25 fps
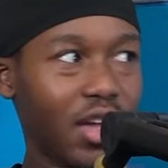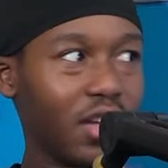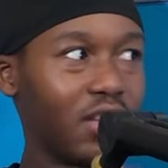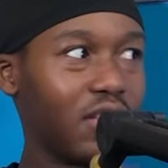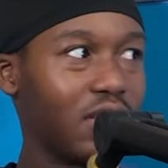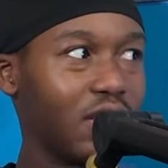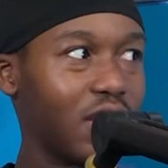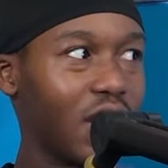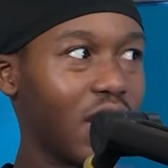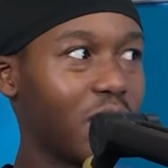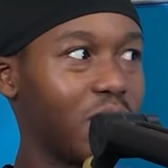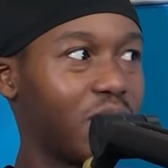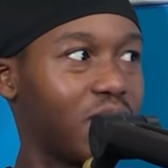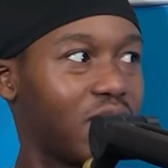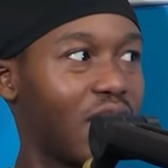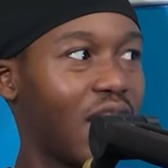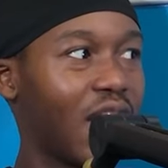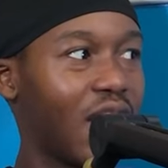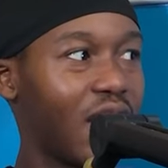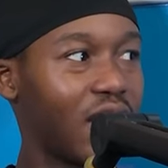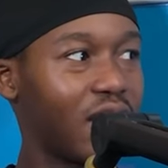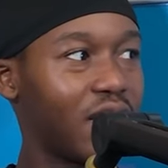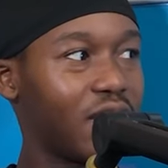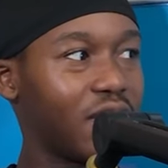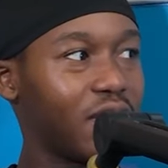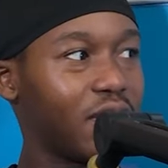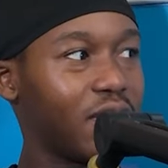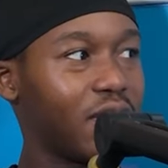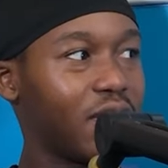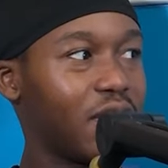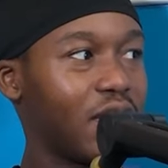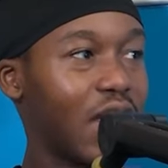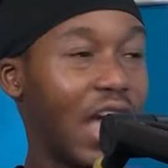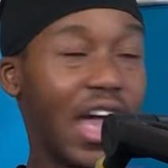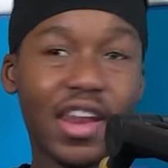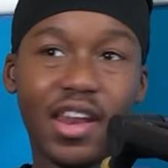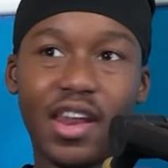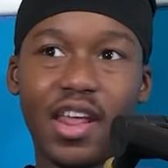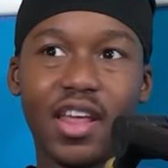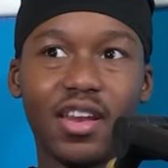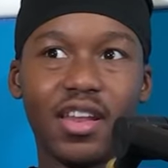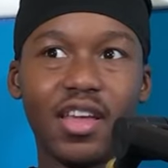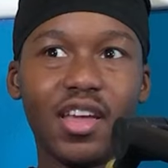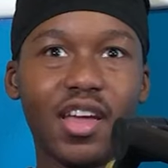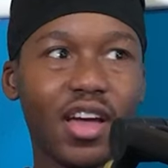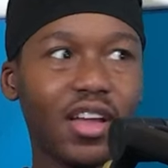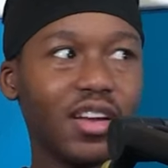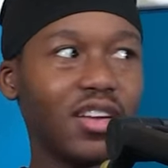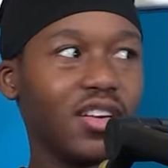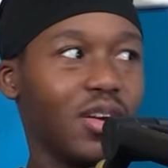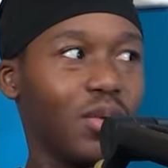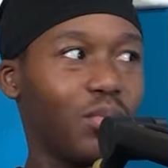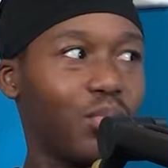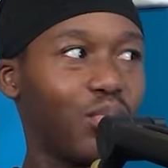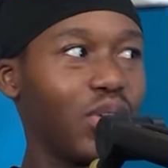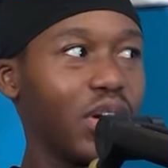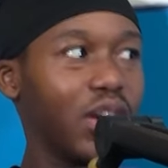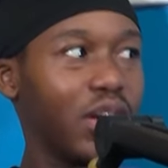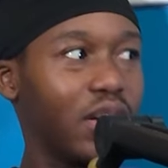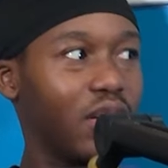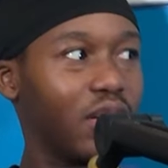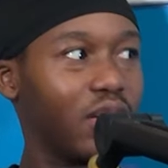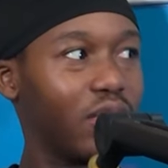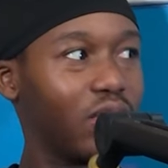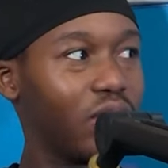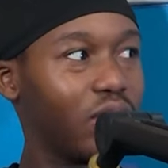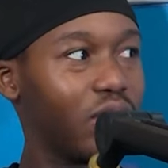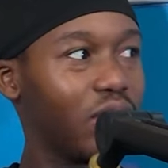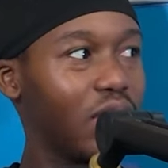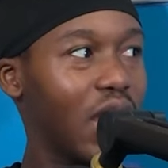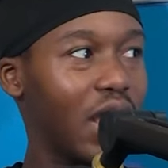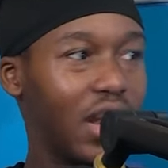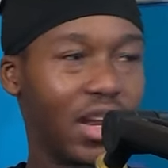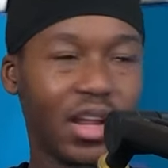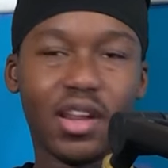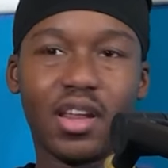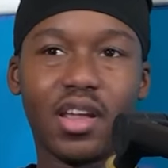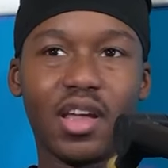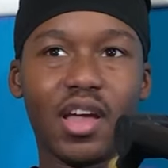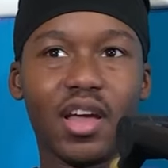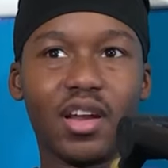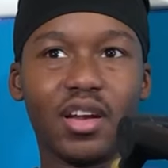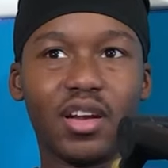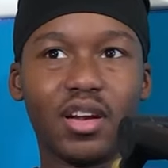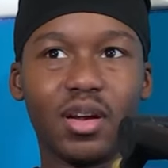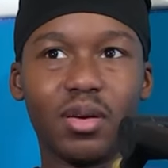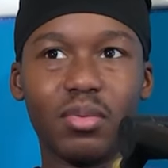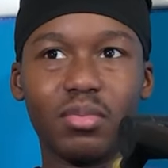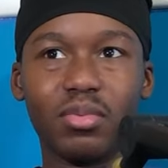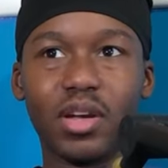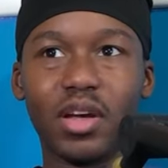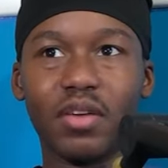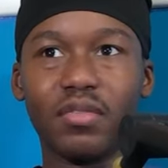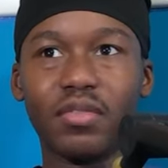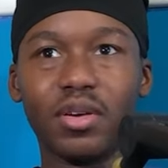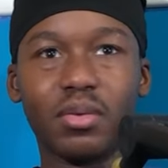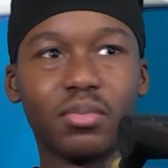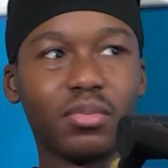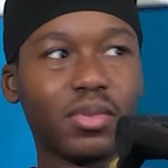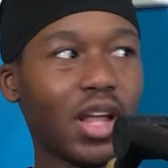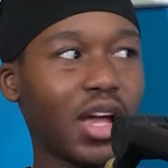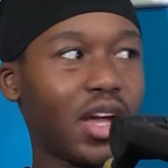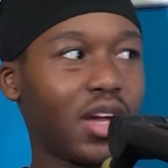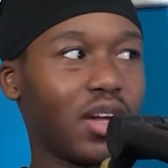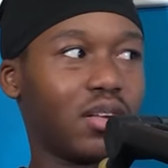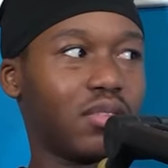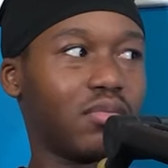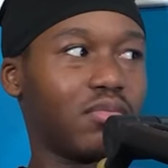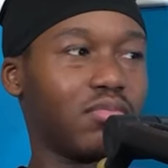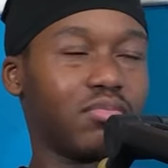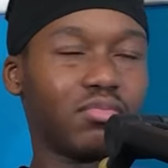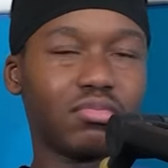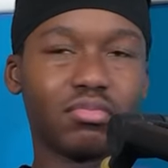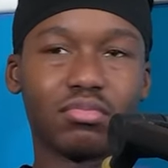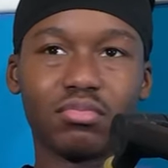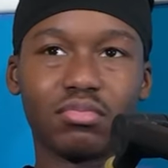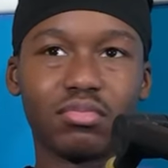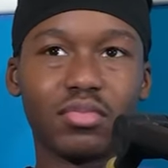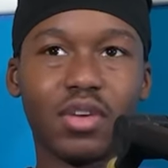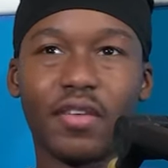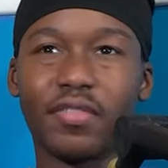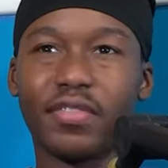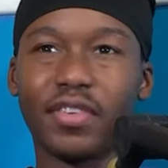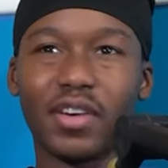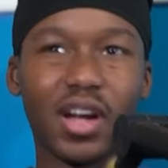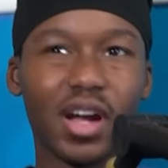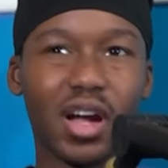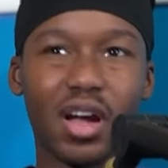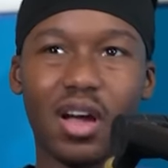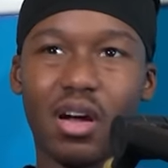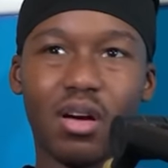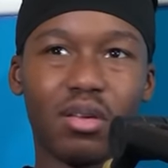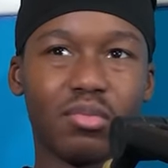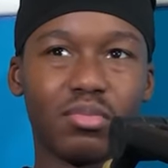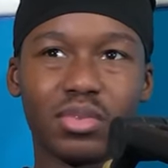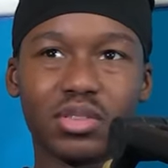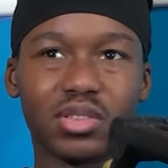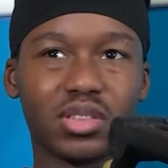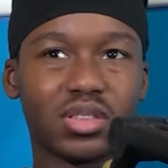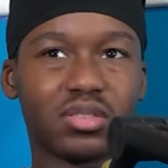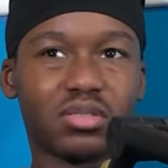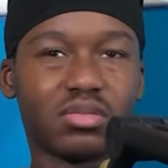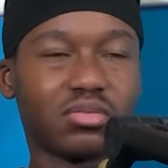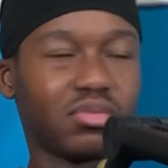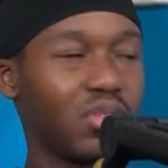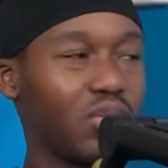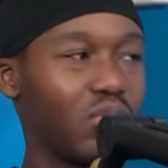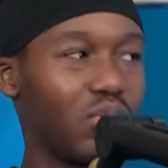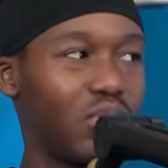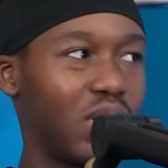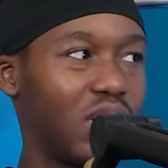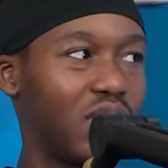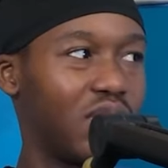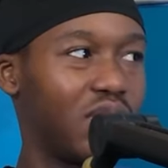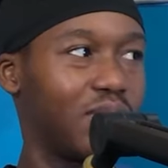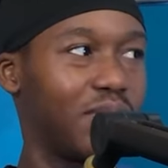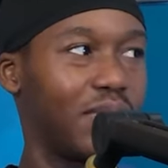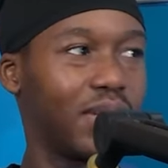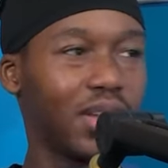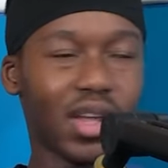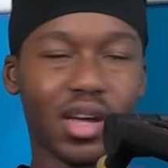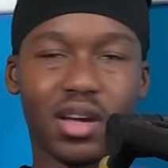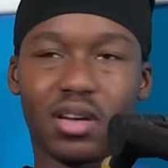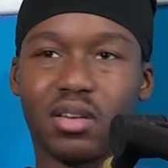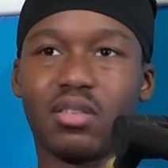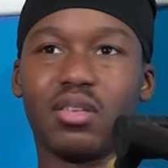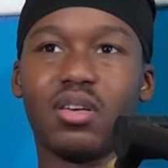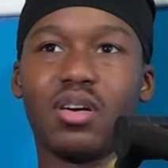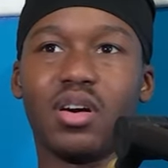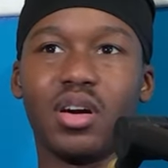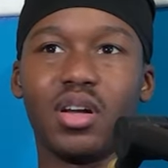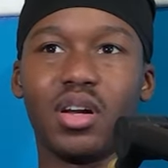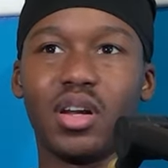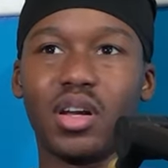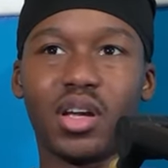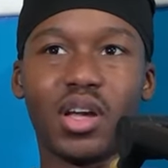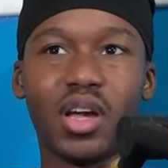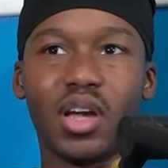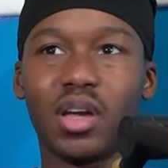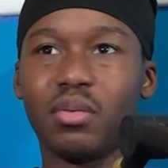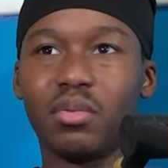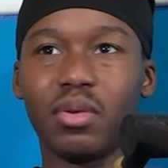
he let him slide. That's crazy. And then he bro. ended up winning, and then he ended up giving him like I forgot how much it was, but like hundred k